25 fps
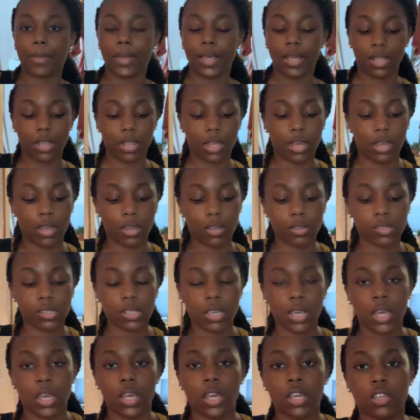pillows,
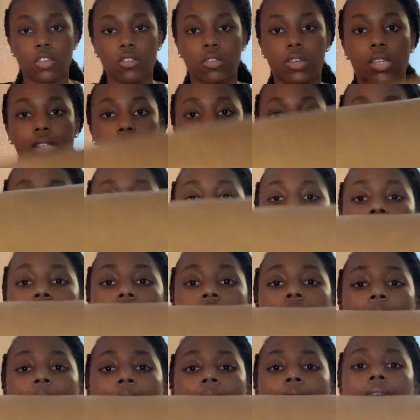you can see
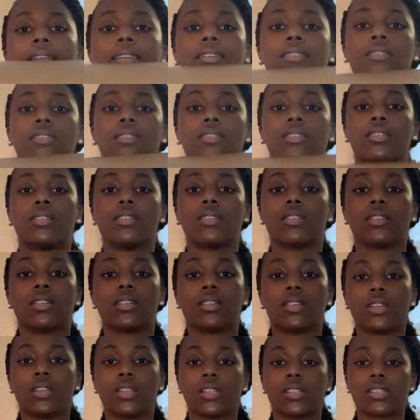that
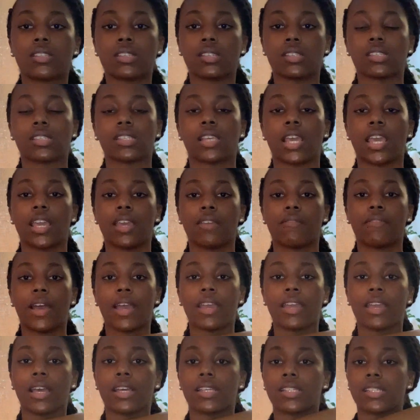to save, I
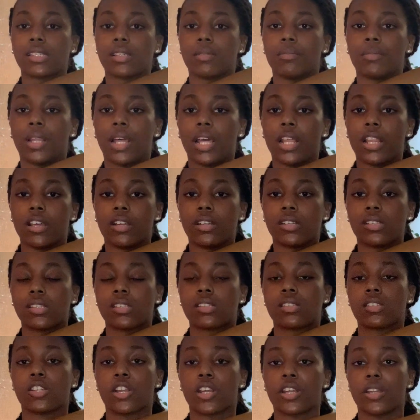guess, some leather,
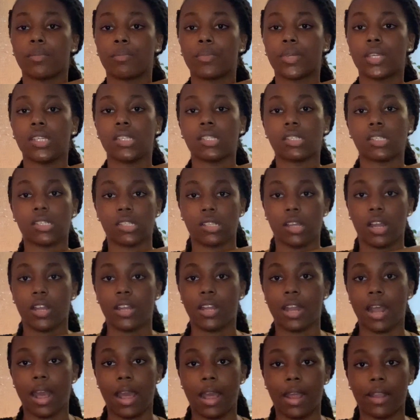certain pieces are
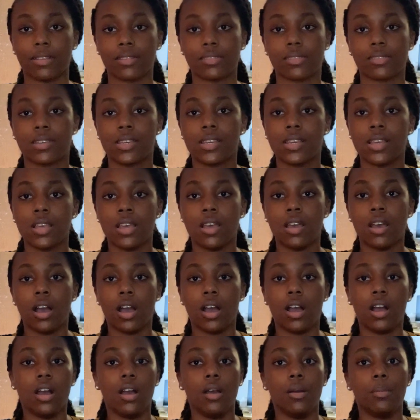not
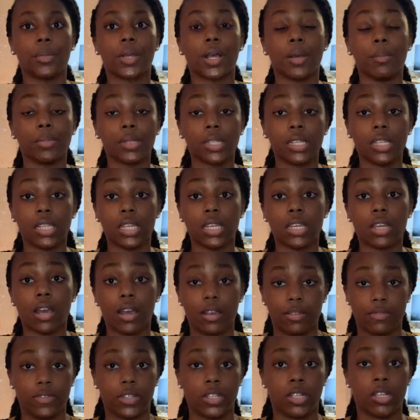completely
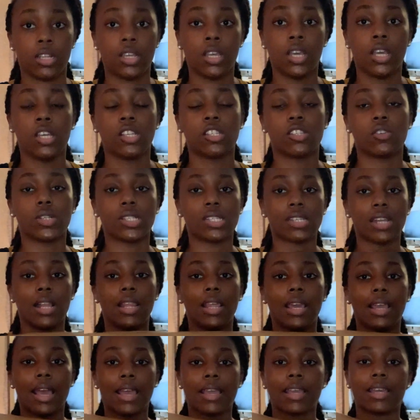covered. So it's not
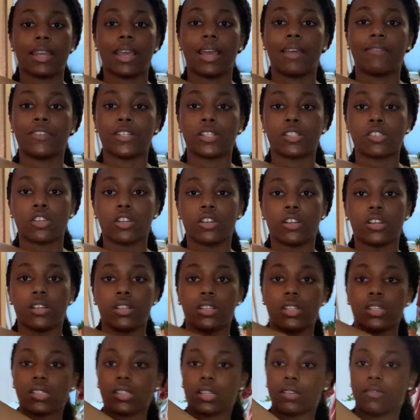like I could ever turn
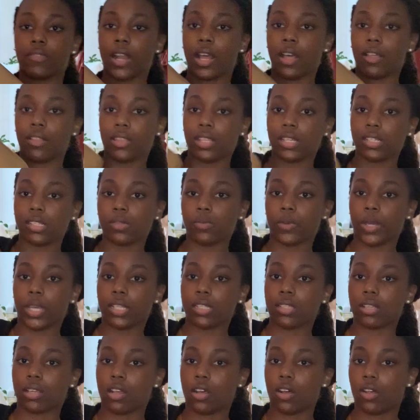this around this way
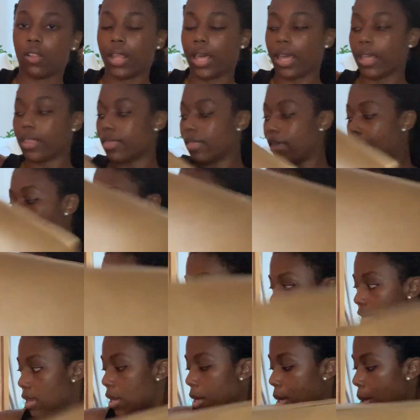to go like that.
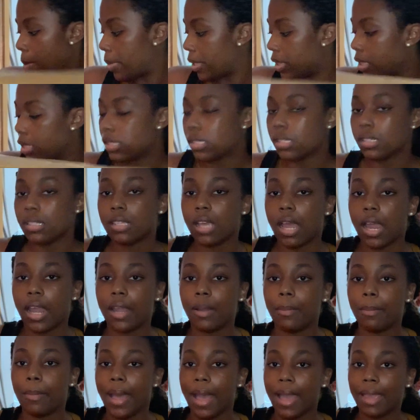But this
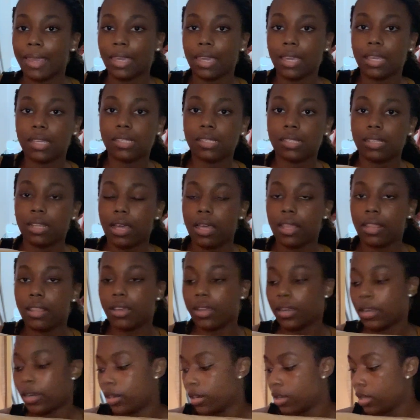entire backing is
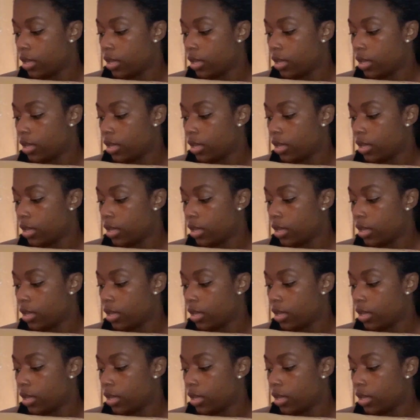leather.